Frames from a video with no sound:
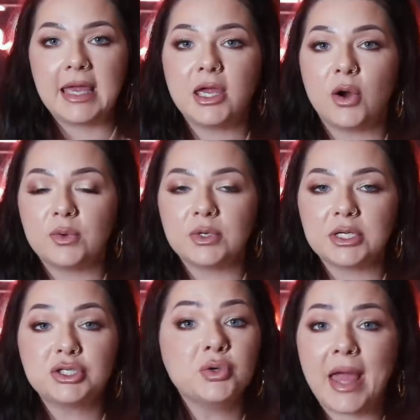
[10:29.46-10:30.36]
He owned
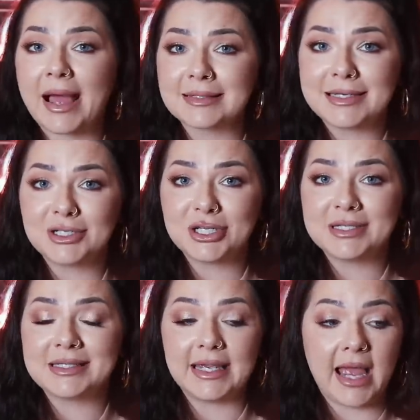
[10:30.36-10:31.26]
2 gas
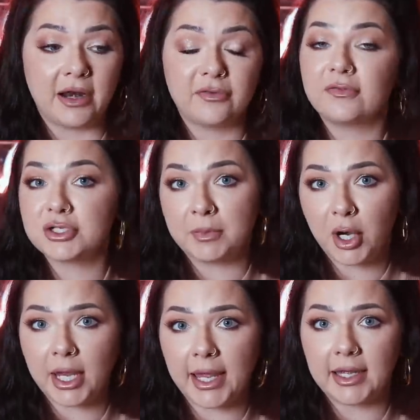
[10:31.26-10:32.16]
stations, he had a fish
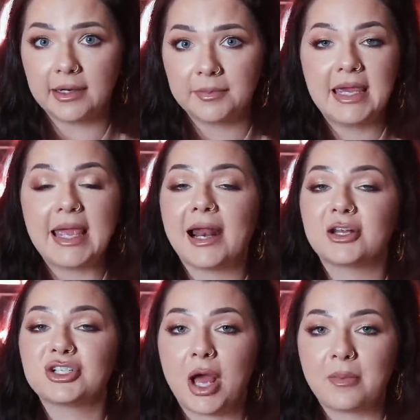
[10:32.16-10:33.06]
market, he had a
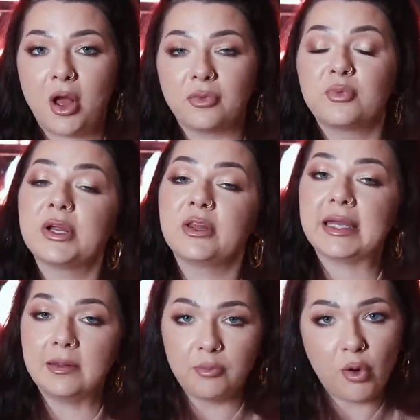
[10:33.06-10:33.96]
shop called Regal
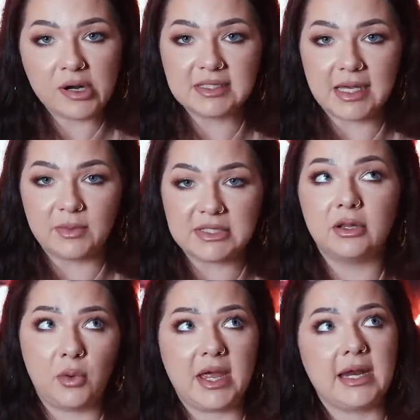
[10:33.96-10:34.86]
Imports that was
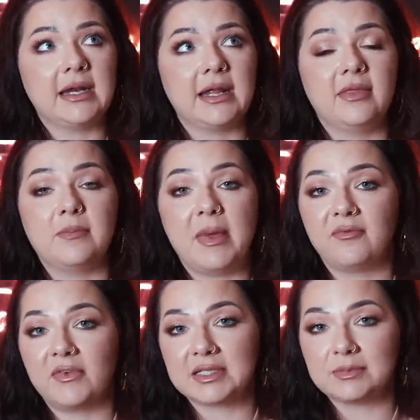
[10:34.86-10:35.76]
located in the
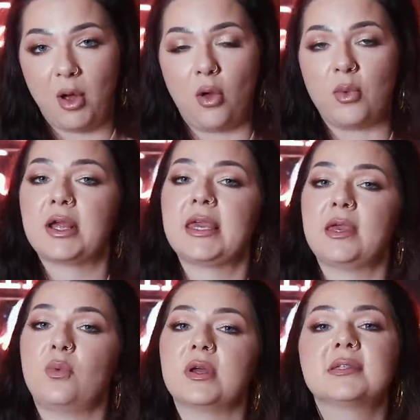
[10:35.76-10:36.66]
Memphis Mall where he
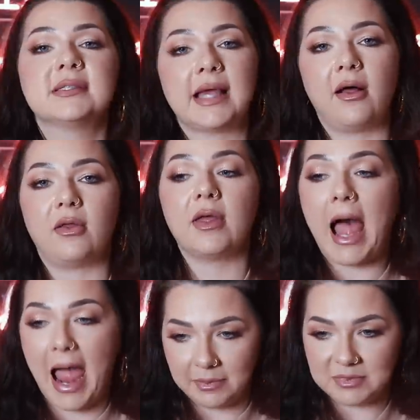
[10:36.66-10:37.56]
would sell
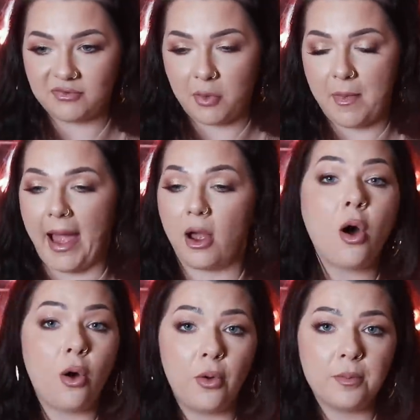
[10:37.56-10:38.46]
items from back
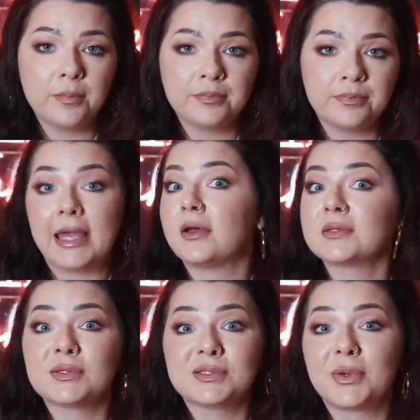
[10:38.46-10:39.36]
home. He
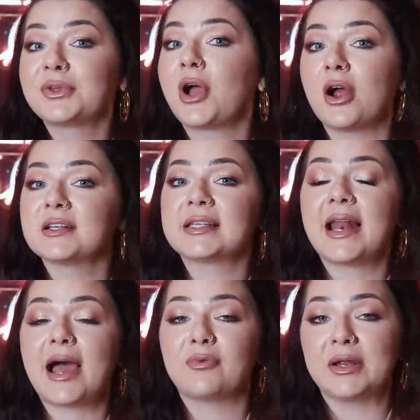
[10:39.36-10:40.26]
also sold cars and
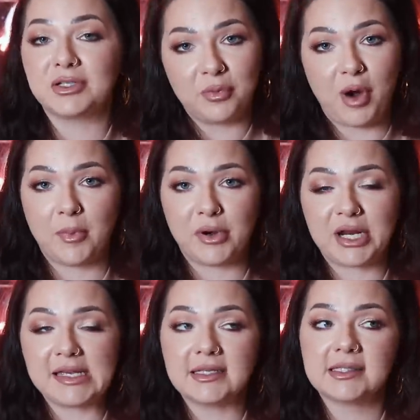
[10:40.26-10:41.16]
had rental
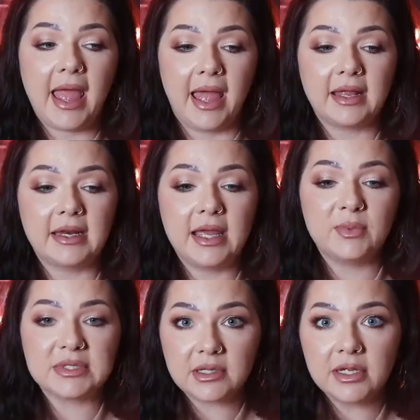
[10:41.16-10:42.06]
properties, and it
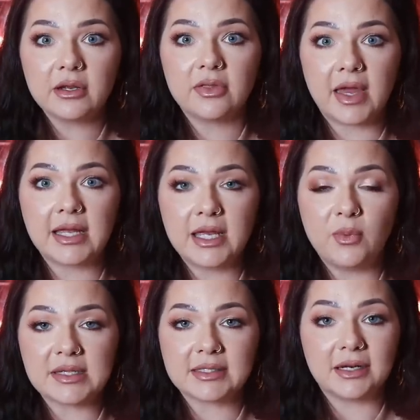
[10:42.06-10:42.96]
was clear that he
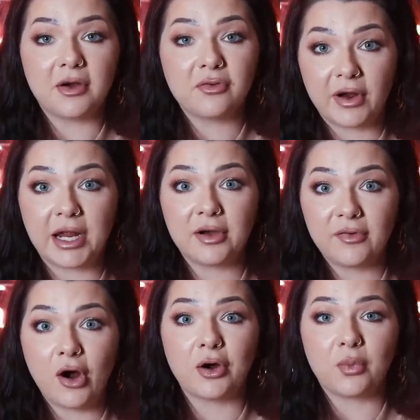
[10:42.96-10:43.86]
wasn't afraid of
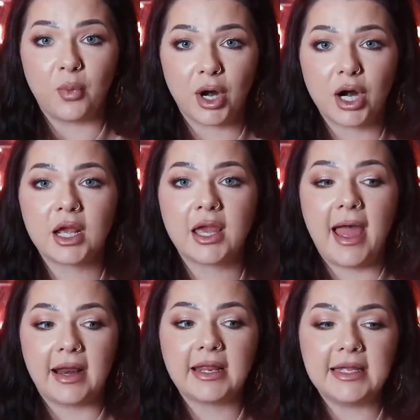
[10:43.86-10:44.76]
hard work,
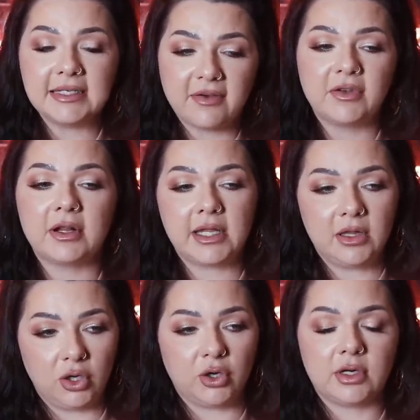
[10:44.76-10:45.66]
and he definitely
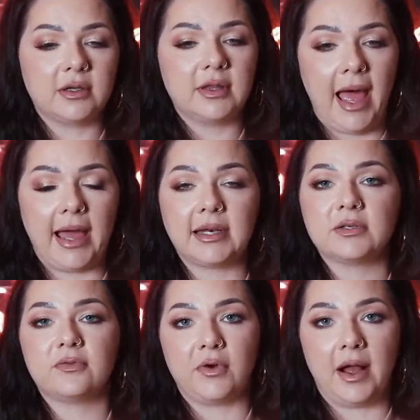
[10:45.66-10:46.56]
learned
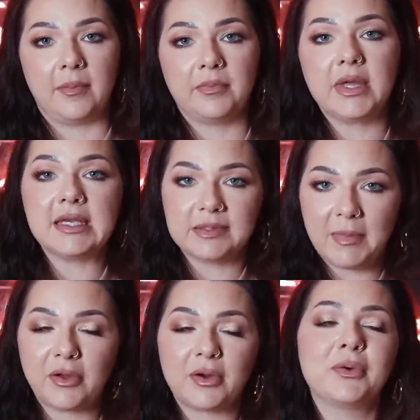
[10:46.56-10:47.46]
that from his
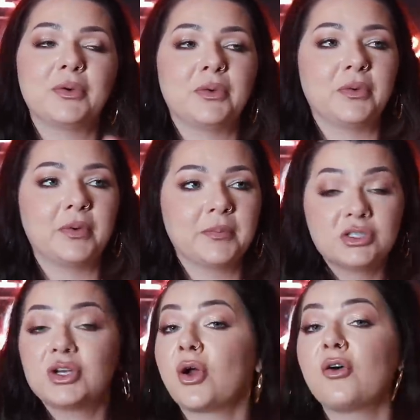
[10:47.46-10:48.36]
mother, who
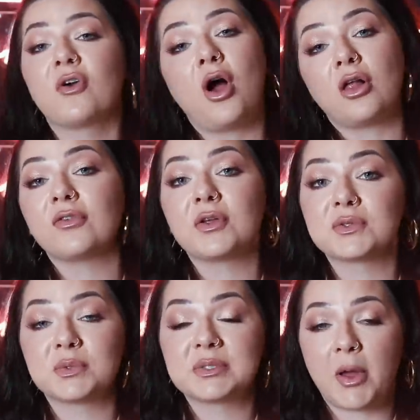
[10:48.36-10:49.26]
took over all of
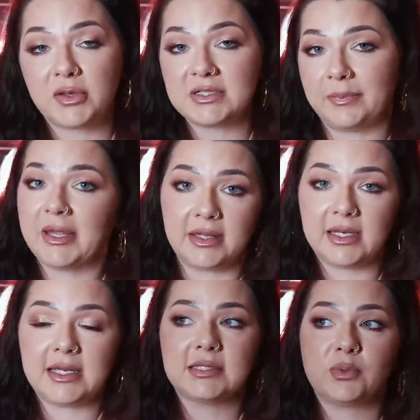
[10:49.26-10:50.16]
those
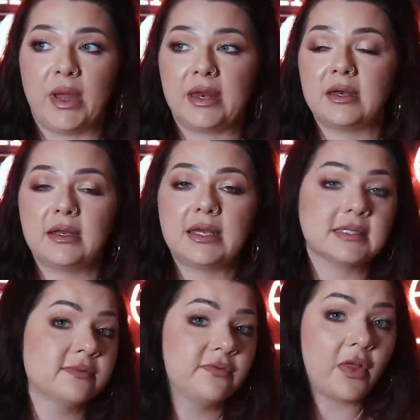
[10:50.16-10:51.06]
responsibilities when
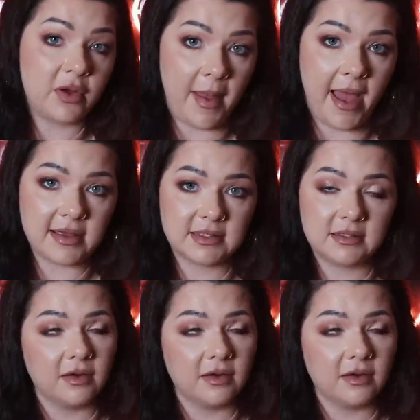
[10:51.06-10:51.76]
his father passed.